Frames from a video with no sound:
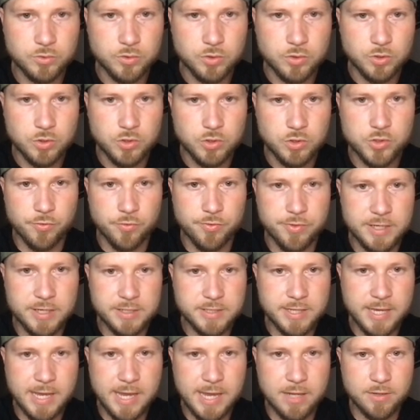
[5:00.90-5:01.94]
So
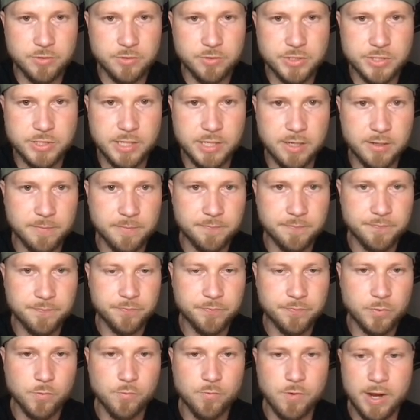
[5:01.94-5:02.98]
this candlestick
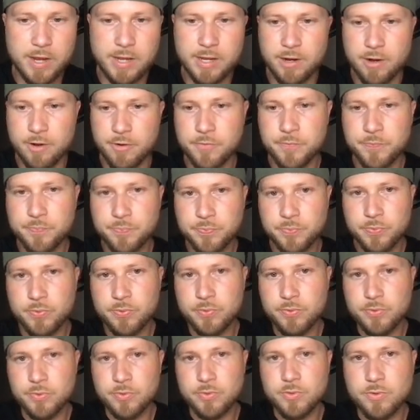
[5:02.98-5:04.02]
right here,
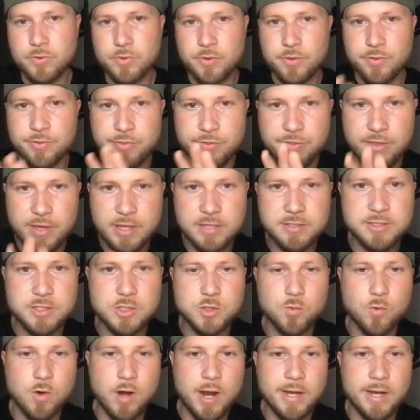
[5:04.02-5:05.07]
this
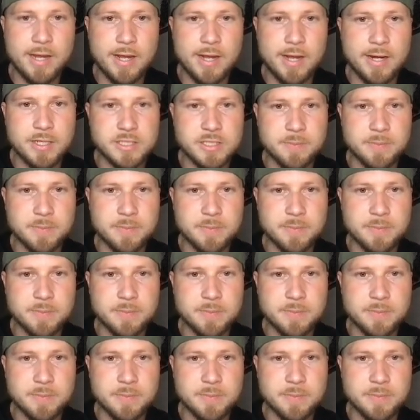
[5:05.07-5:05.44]
is where I got into